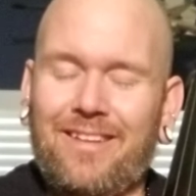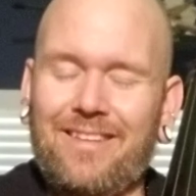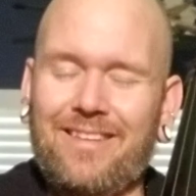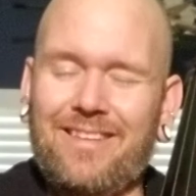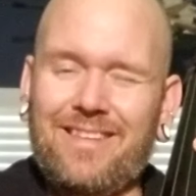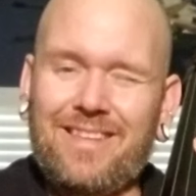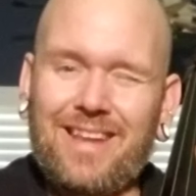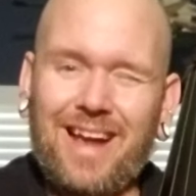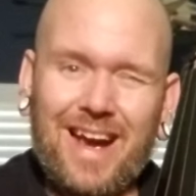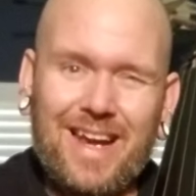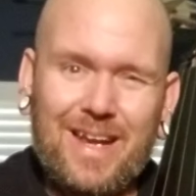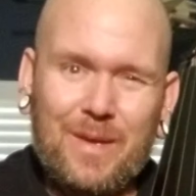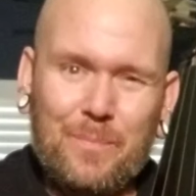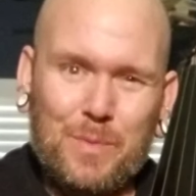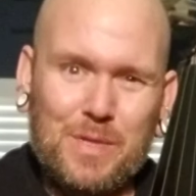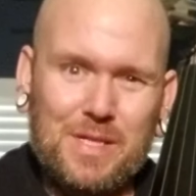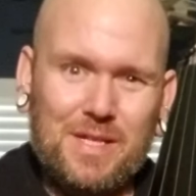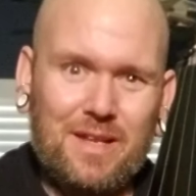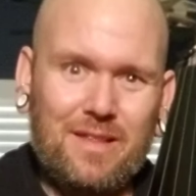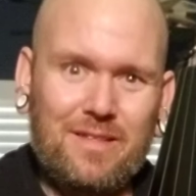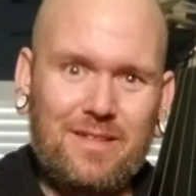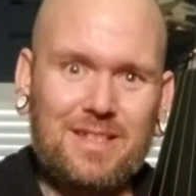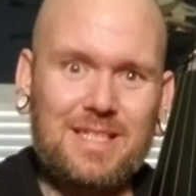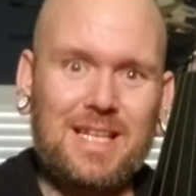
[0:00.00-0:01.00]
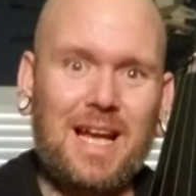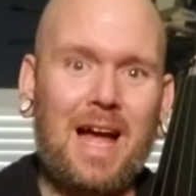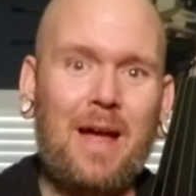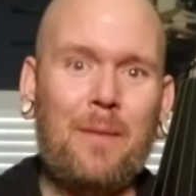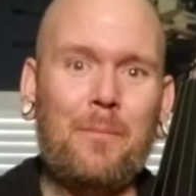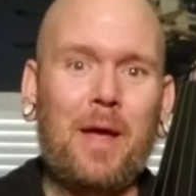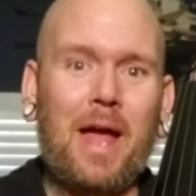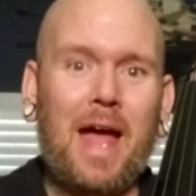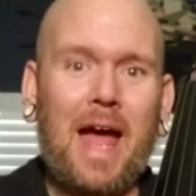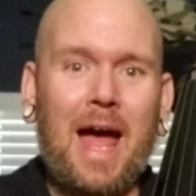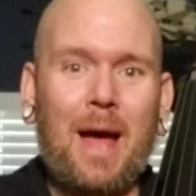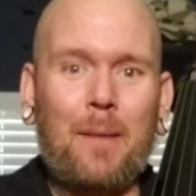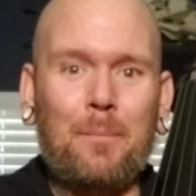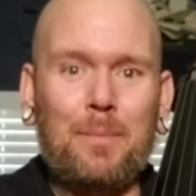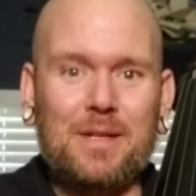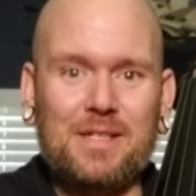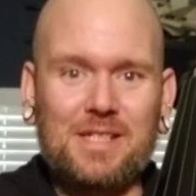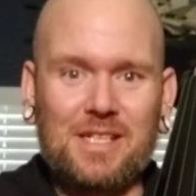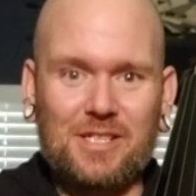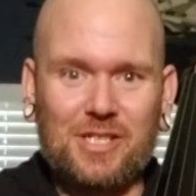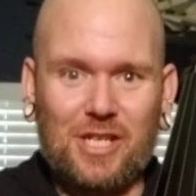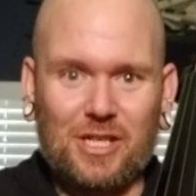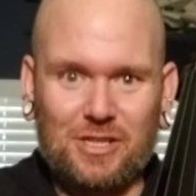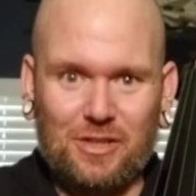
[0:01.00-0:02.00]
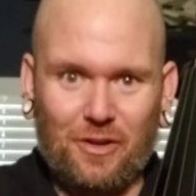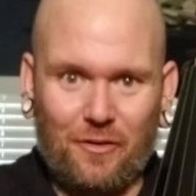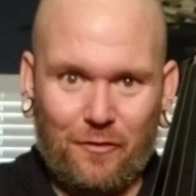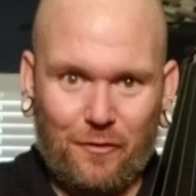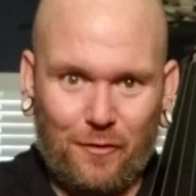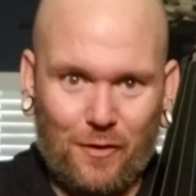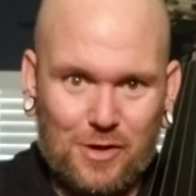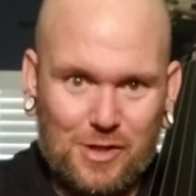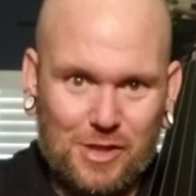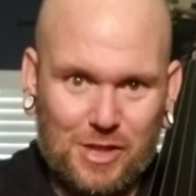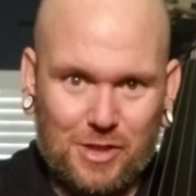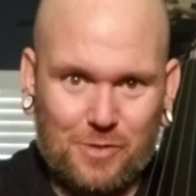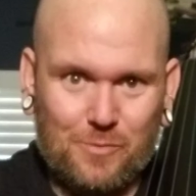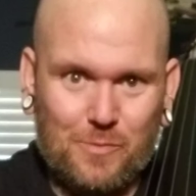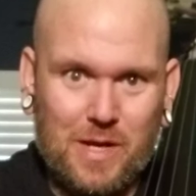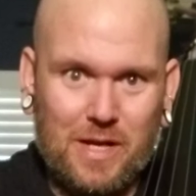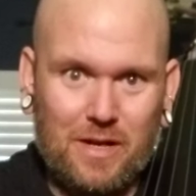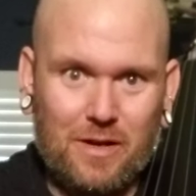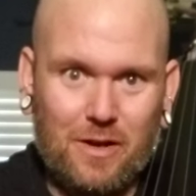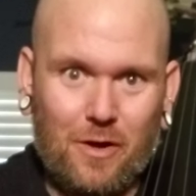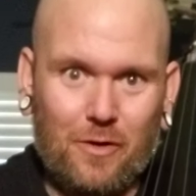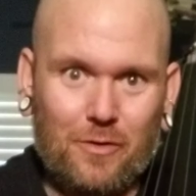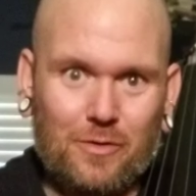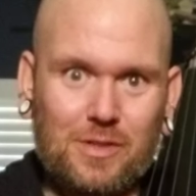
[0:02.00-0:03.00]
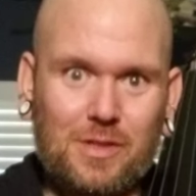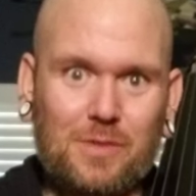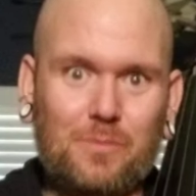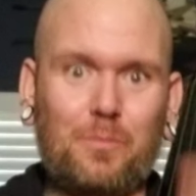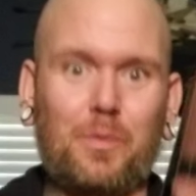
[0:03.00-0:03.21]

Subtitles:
90% of the time it happens in just the first three notes.